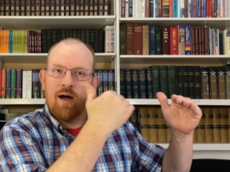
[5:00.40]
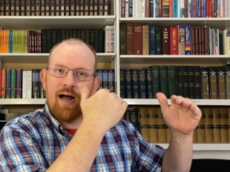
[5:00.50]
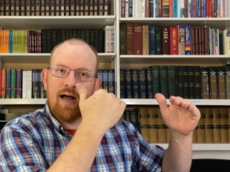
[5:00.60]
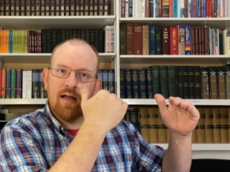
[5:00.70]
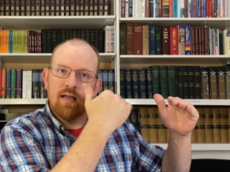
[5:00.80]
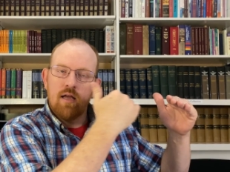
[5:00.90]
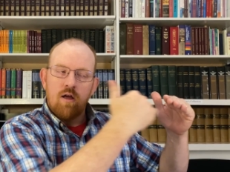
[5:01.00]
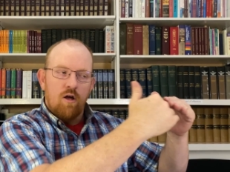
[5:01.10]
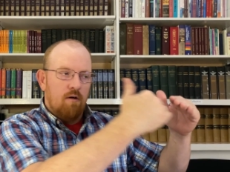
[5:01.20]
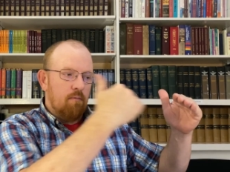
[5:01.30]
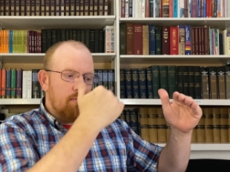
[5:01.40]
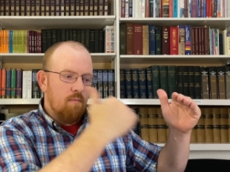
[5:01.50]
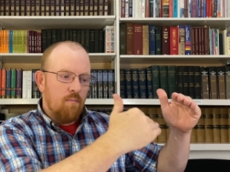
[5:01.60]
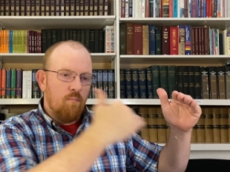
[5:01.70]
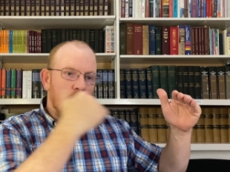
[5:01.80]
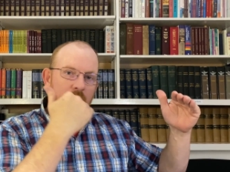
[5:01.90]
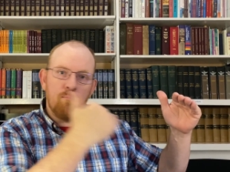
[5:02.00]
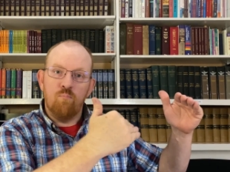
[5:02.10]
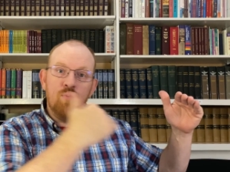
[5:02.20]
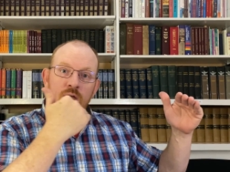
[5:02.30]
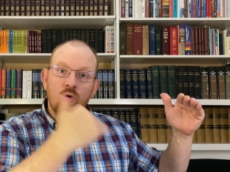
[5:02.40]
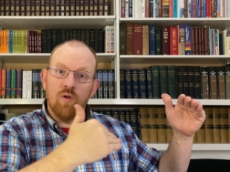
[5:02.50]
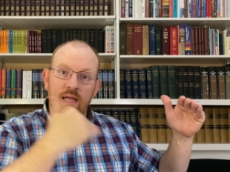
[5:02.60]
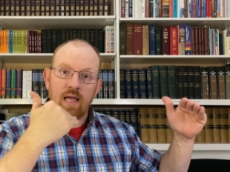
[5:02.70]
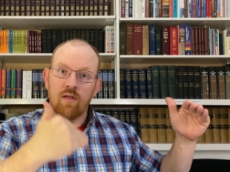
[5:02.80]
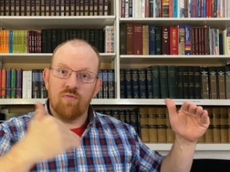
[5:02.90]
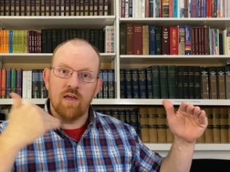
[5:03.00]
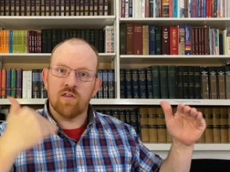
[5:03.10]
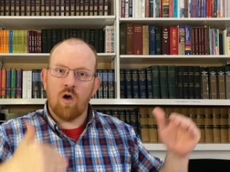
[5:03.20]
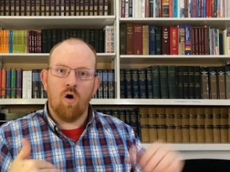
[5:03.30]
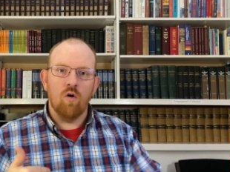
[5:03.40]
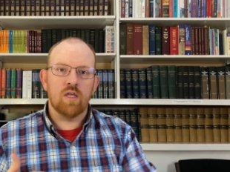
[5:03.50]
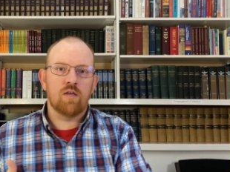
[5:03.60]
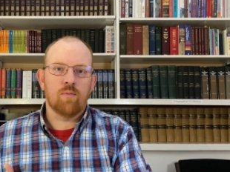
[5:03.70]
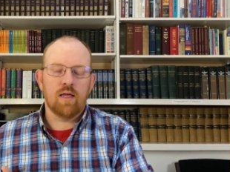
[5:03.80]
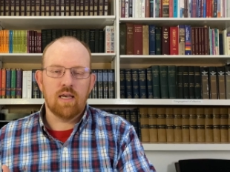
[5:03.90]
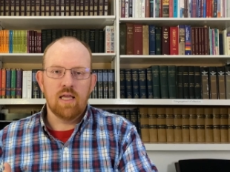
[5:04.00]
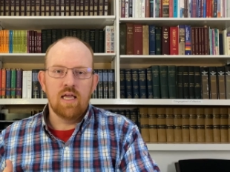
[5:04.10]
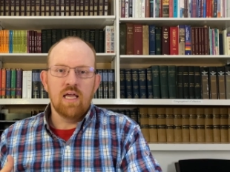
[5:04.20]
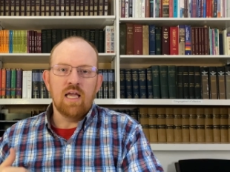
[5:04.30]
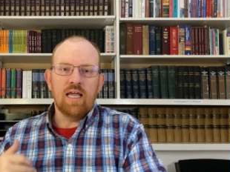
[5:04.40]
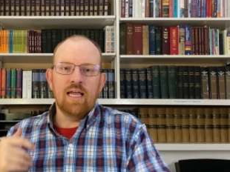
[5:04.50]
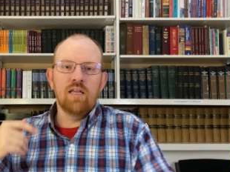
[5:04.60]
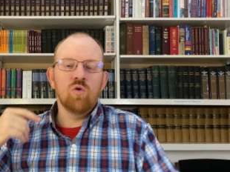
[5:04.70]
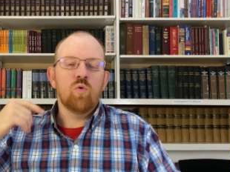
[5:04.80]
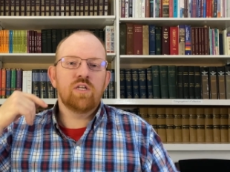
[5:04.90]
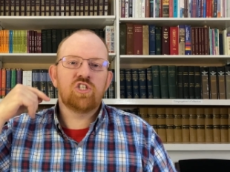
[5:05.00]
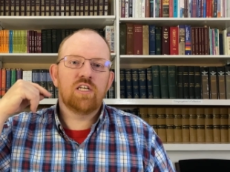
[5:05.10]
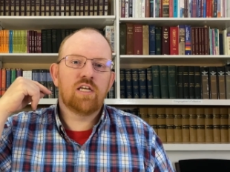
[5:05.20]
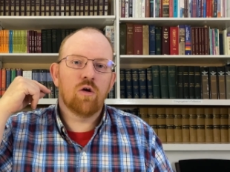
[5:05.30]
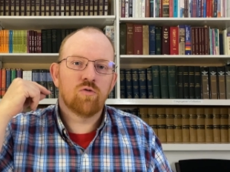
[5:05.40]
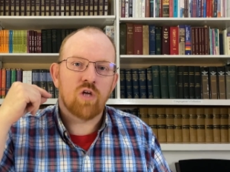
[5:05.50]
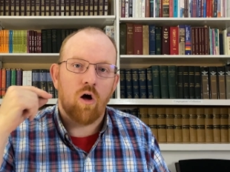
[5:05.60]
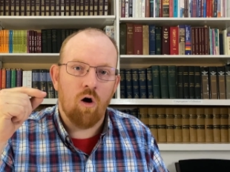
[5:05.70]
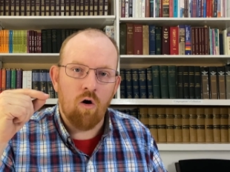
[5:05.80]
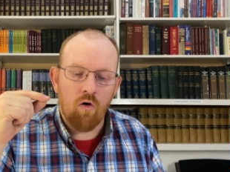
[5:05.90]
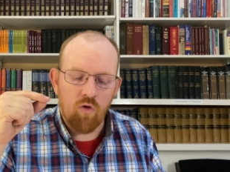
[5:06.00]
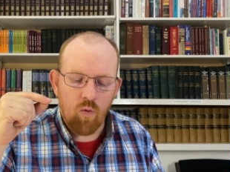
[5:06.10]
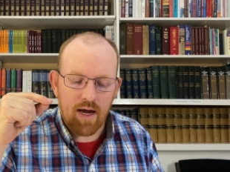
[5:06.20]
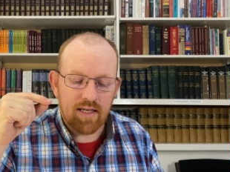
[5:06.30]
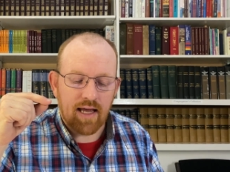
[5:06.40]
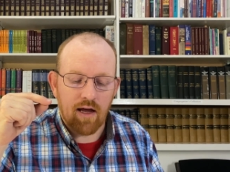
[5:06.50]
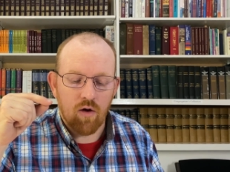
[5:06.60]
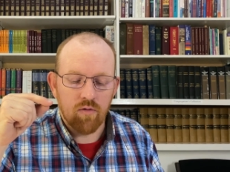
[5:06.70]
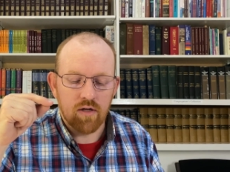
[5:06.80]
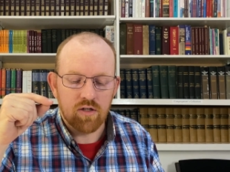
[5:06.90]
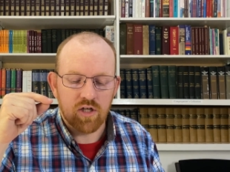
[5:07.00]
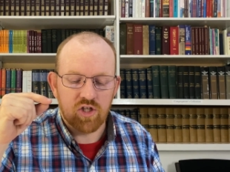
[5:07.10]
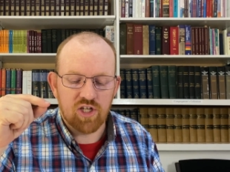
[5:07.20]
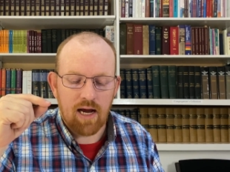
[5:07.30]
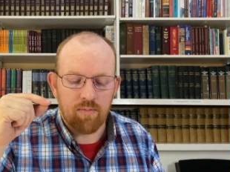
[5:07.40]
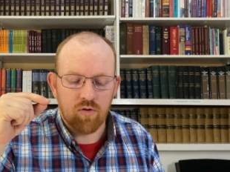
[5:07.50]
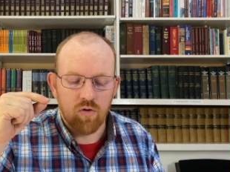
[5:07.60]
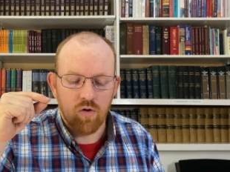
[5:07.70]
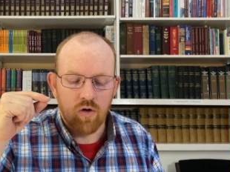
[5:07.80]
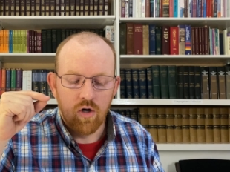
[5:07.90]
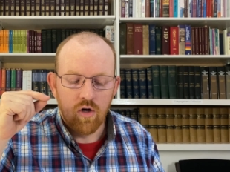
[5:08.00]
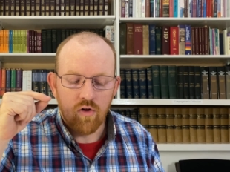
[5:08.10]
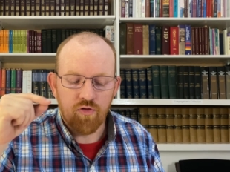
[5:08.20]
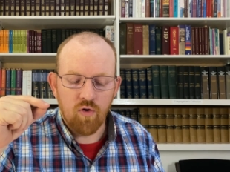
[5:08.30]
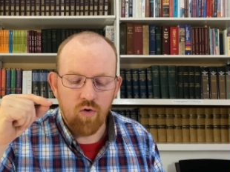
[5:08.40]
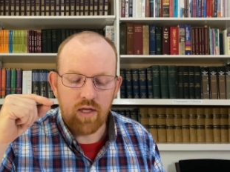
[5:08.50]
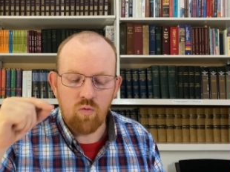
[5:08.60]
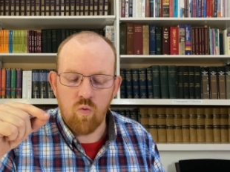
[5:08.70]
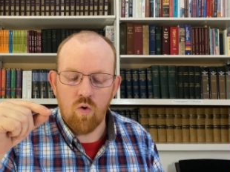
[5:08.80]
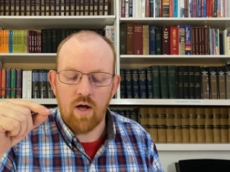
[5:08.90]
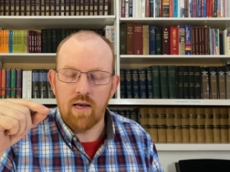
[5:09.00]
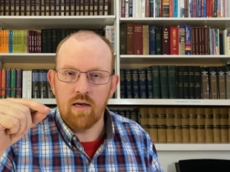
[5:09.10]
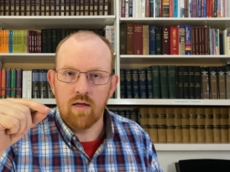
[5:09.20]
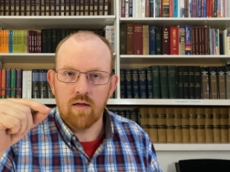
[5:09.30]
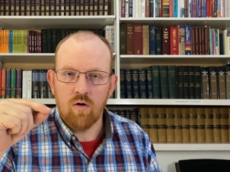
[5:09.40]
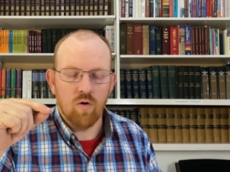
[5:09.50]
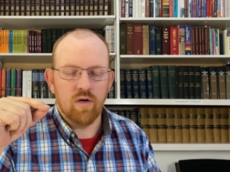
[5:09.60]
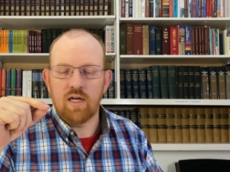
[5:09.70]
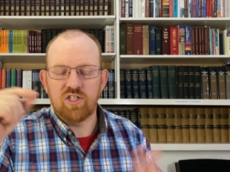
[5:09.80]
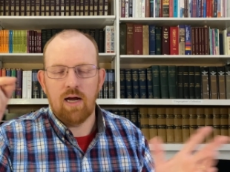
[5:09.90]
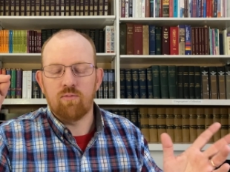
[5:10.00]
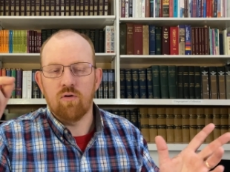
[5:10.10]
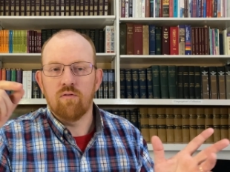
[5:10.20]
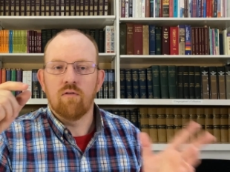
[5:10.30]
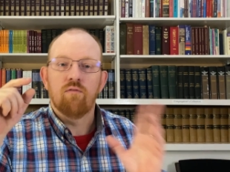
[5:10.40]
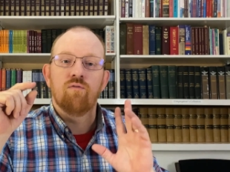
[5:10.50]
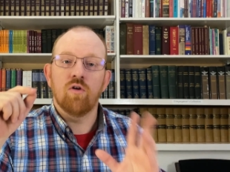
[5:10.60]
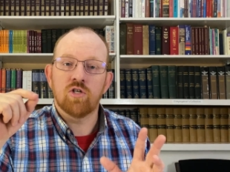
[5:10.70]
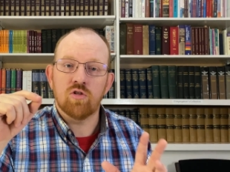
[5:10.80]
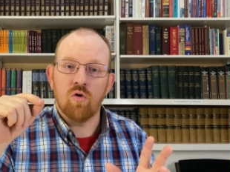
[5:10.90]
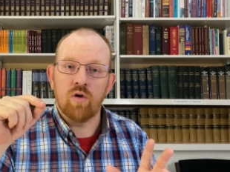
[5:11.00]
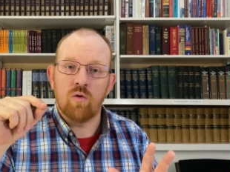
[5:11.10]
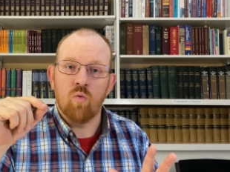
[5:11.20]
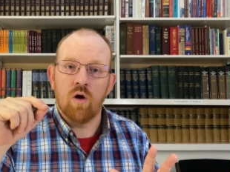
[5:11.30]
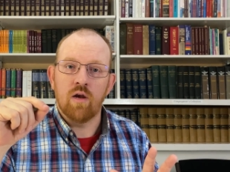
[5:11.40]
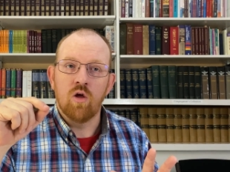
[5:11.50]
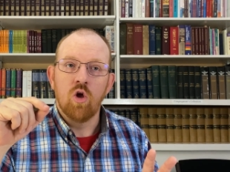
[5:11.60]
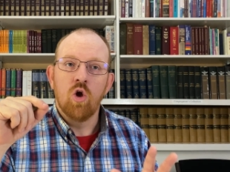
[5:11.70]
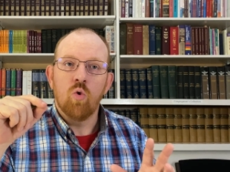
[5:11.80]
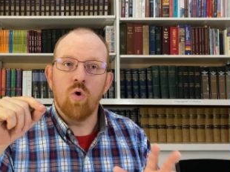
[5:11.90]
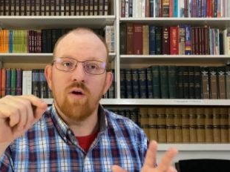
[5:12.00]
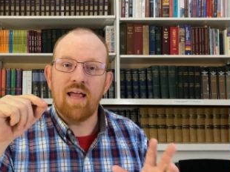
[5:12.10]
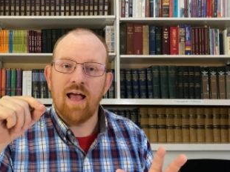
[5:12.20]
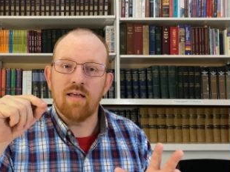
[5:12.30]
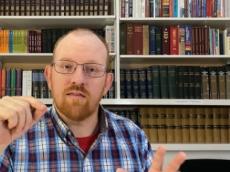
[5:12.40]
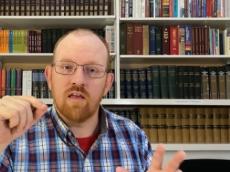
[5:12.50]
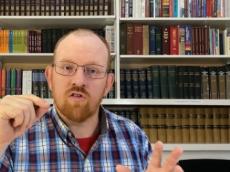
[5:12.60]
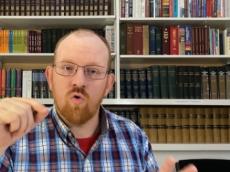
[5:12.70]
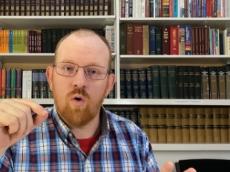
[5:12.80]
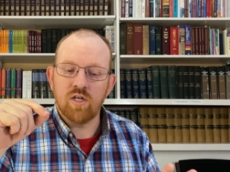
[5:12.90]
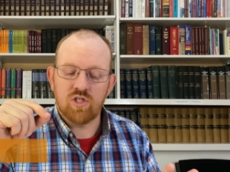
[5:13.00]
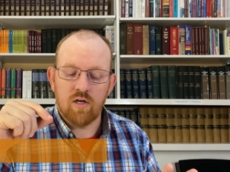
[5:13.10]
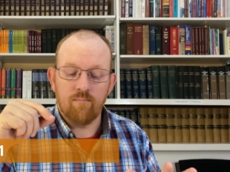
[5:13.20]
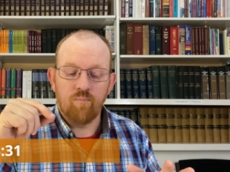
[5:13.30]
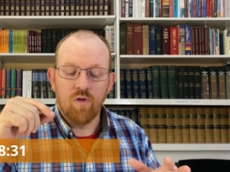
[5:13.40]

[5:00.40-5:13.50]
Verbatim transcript: by by building this argument in which he goes all the way down to chapter 31, or not chapter, verse 31, where he has this question